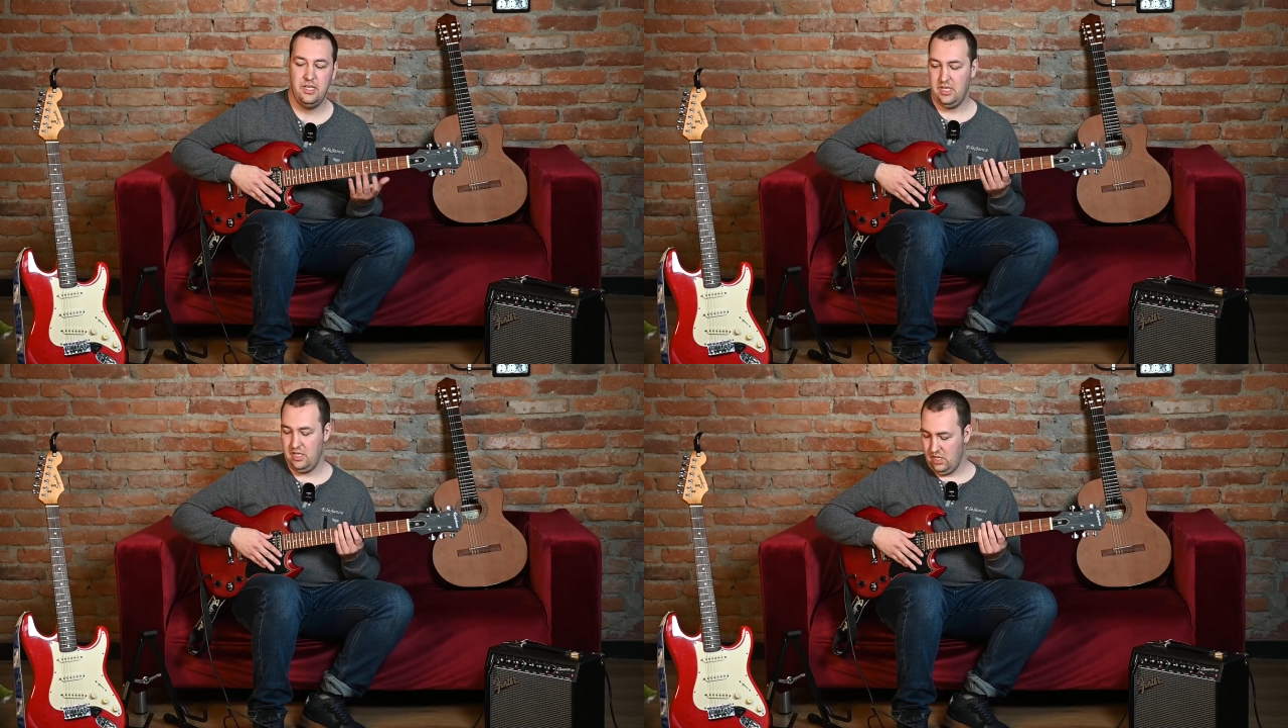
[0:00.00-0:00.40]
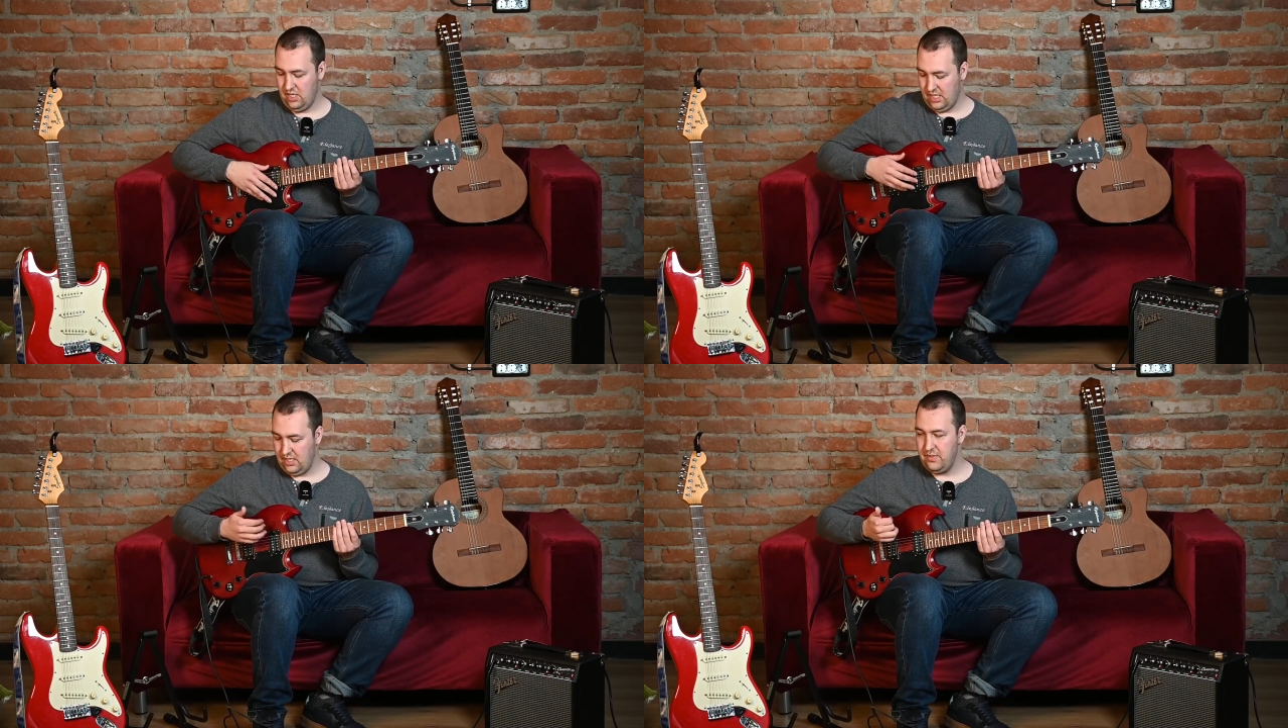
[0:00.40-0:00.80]

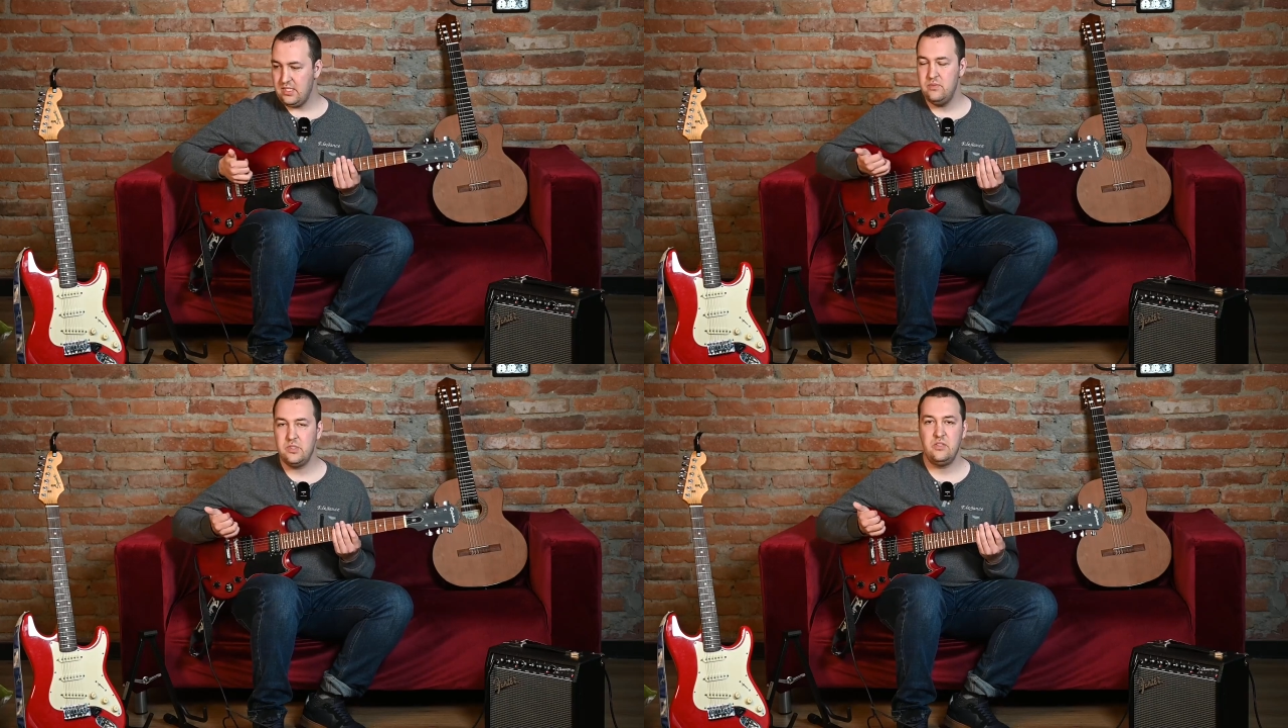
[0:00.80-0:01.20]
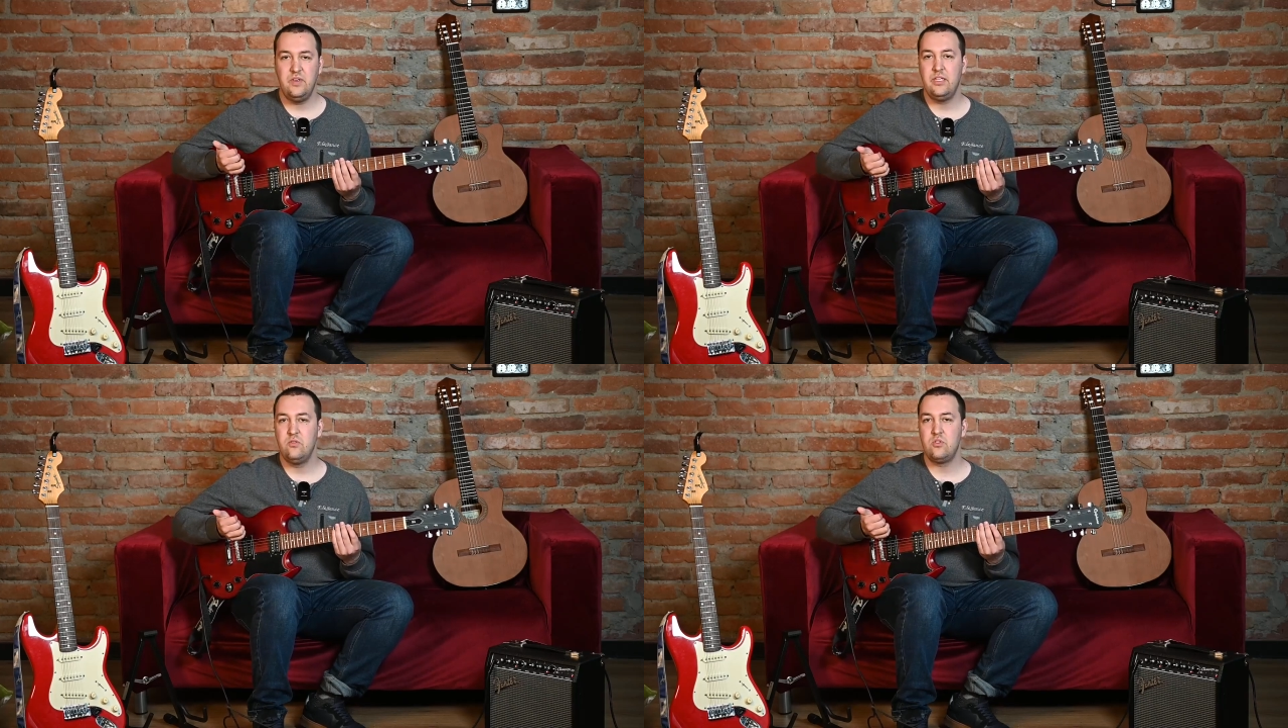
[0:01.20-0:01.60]
1, 2,
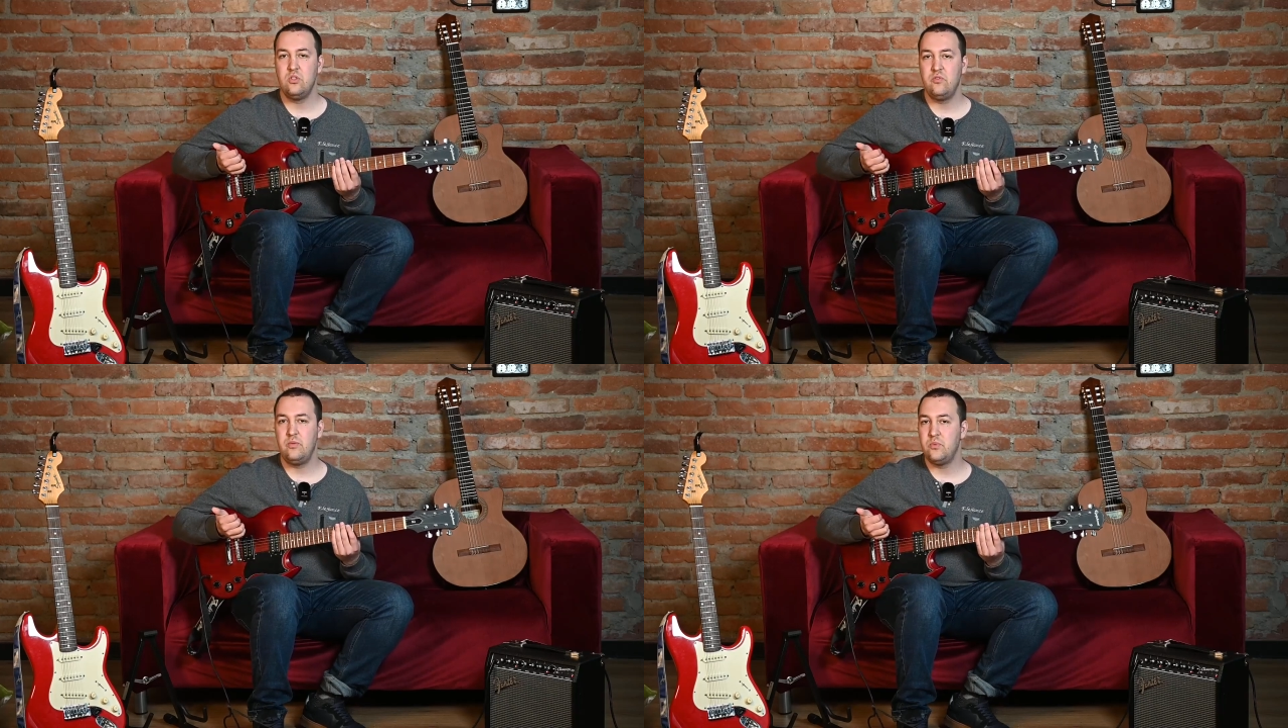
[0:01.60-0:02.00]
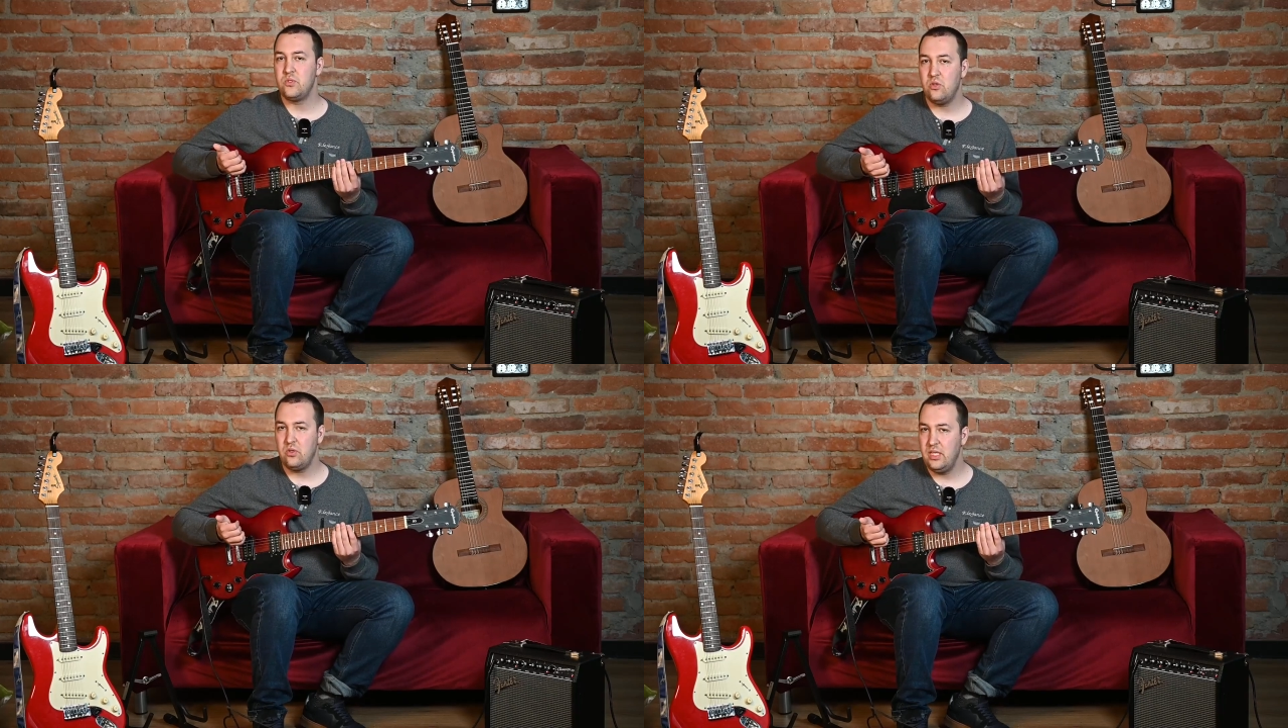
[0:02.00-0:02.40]
3,
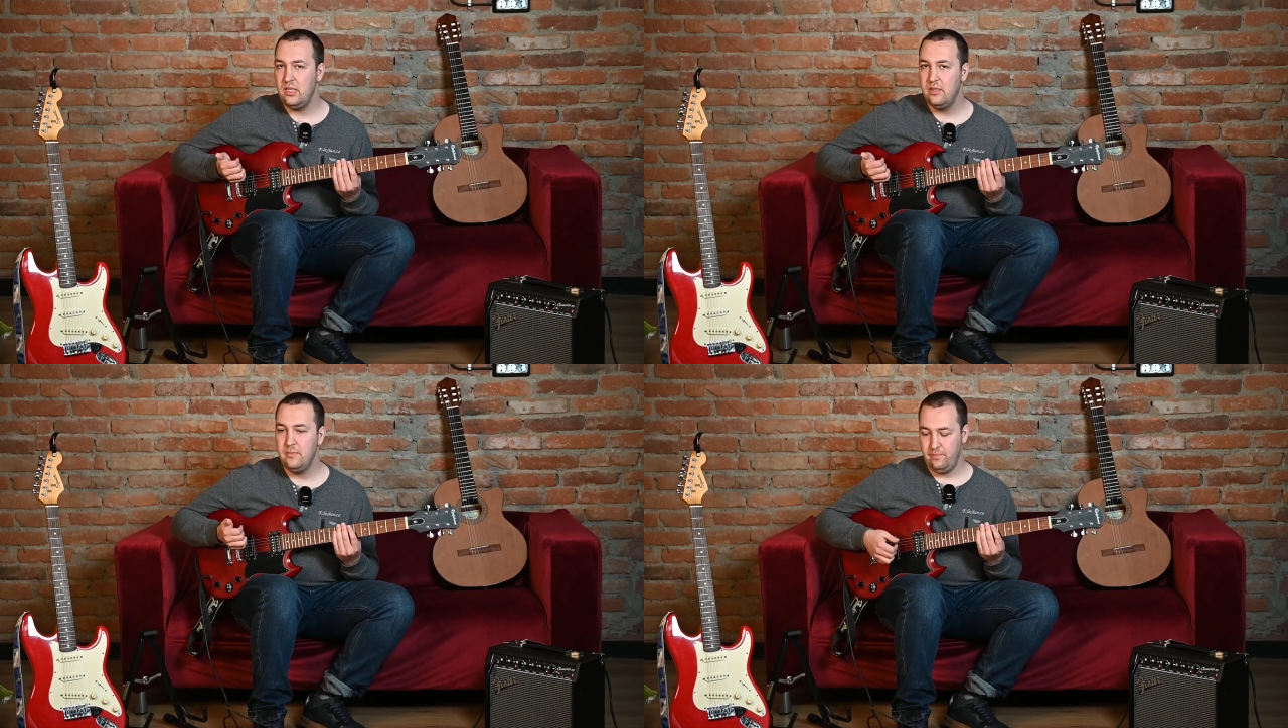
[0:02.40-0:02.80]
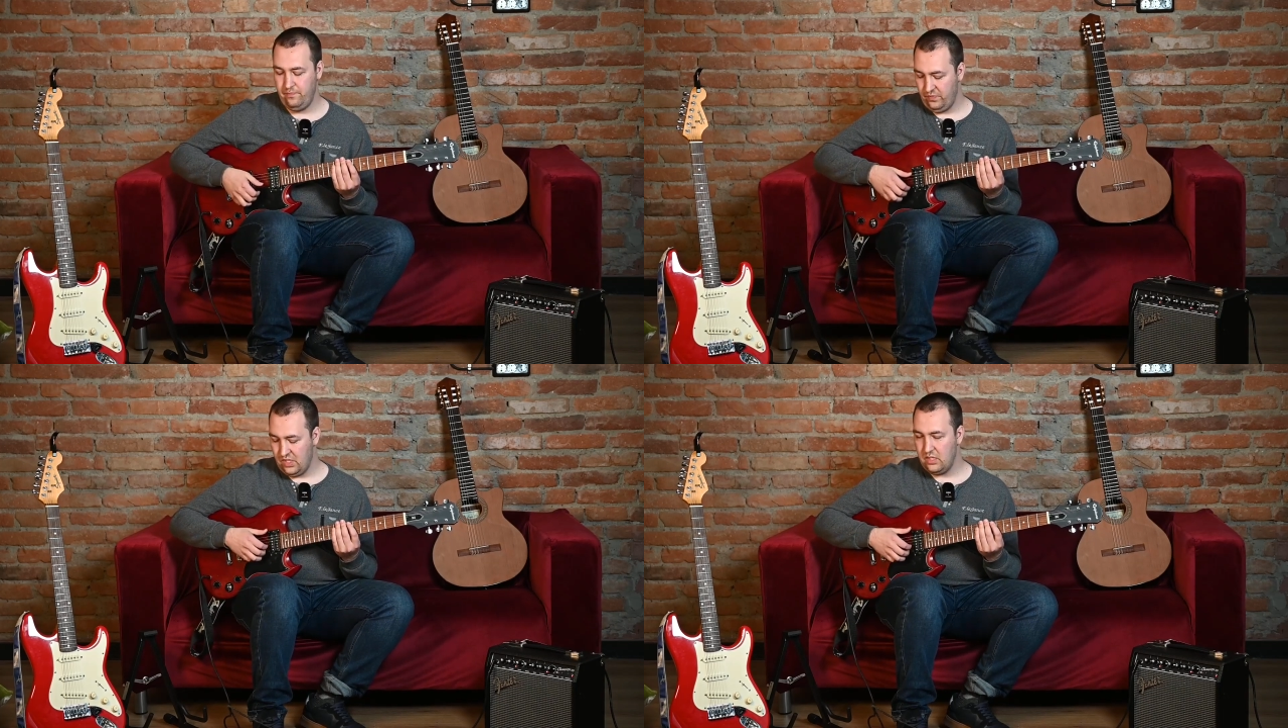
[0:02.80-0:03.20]
4, 1,
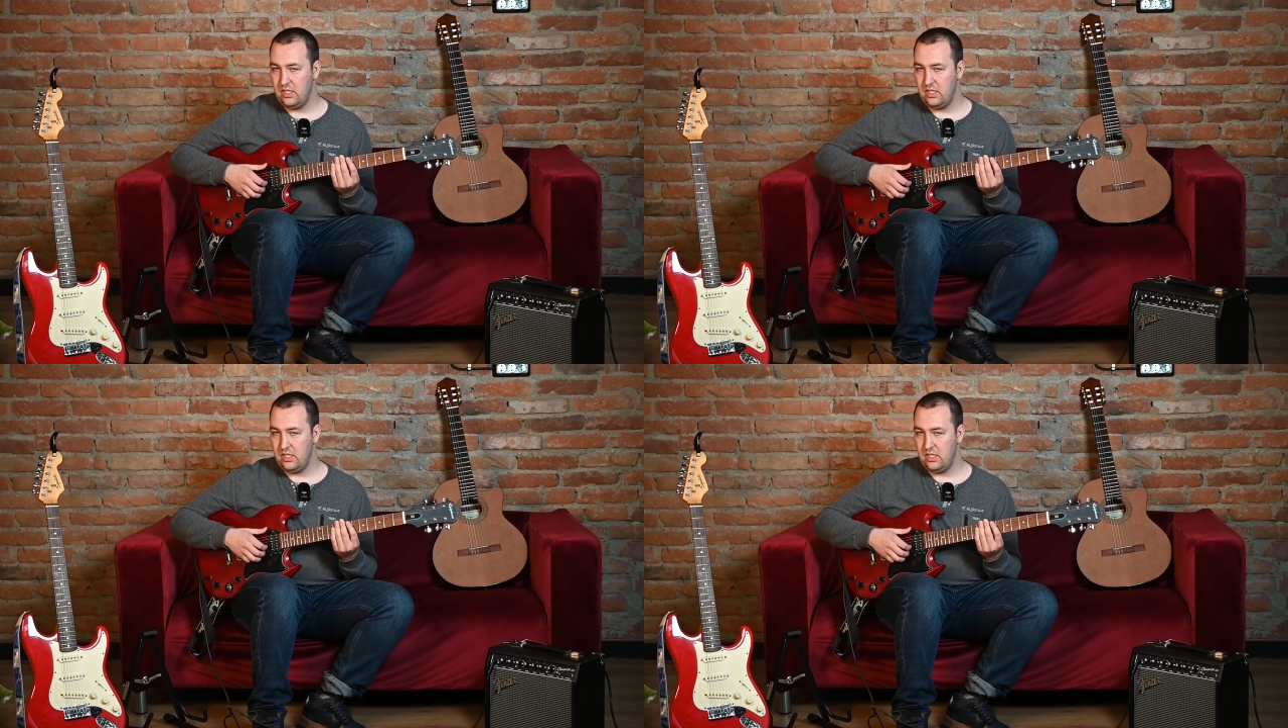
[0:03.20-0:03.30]
2,